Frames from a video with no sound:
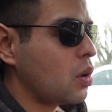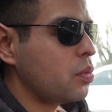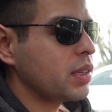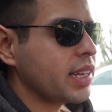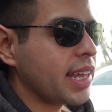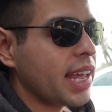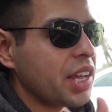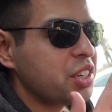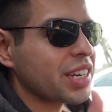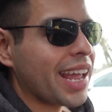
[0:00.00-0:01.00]
both the
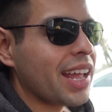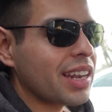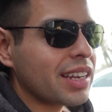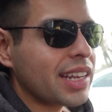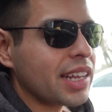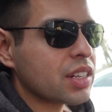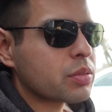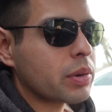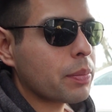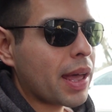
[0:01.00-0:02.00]
gauge and the
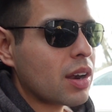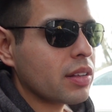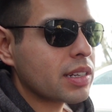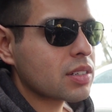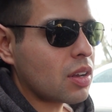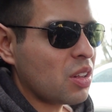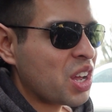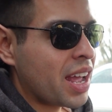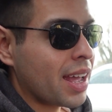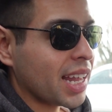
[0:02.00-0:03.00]
instrument panel install.
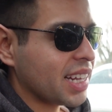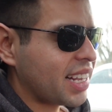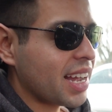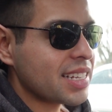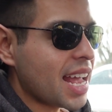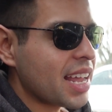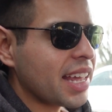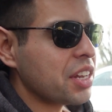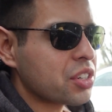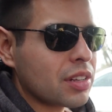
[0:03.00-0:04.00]
Guys, that
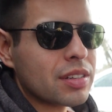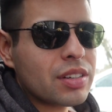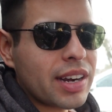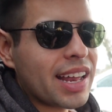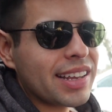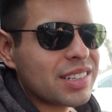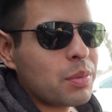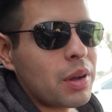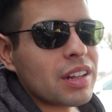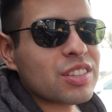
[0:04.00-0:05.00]
gauge cluster, that is a
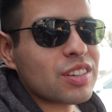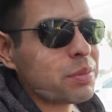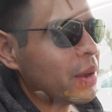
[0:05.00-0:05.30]
monster. I'm